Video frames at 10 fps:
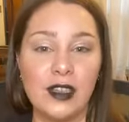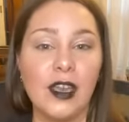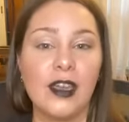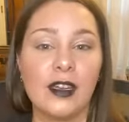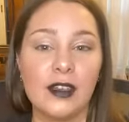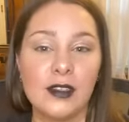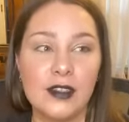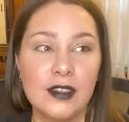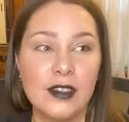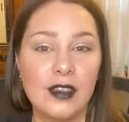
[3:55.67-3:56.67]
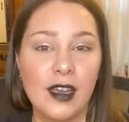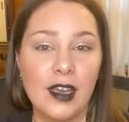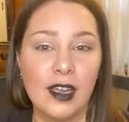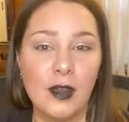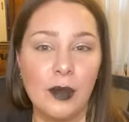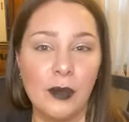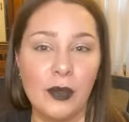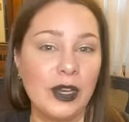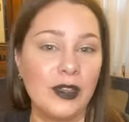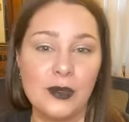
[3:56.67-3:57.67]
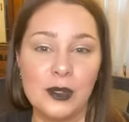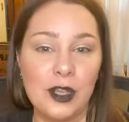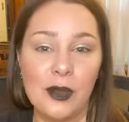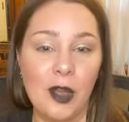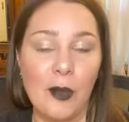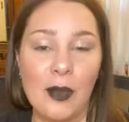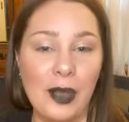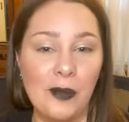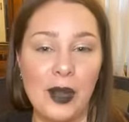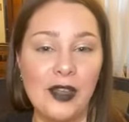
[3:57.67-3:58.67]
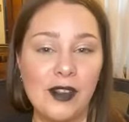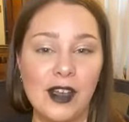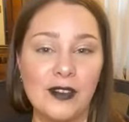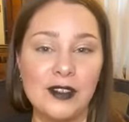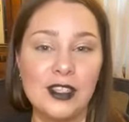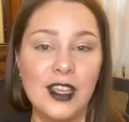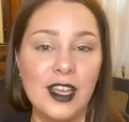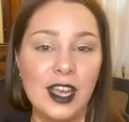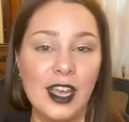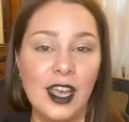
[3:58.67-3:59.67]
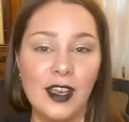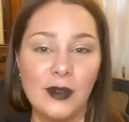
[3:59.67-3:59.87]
and I can't remember what else was going on, but we had white gloves, and it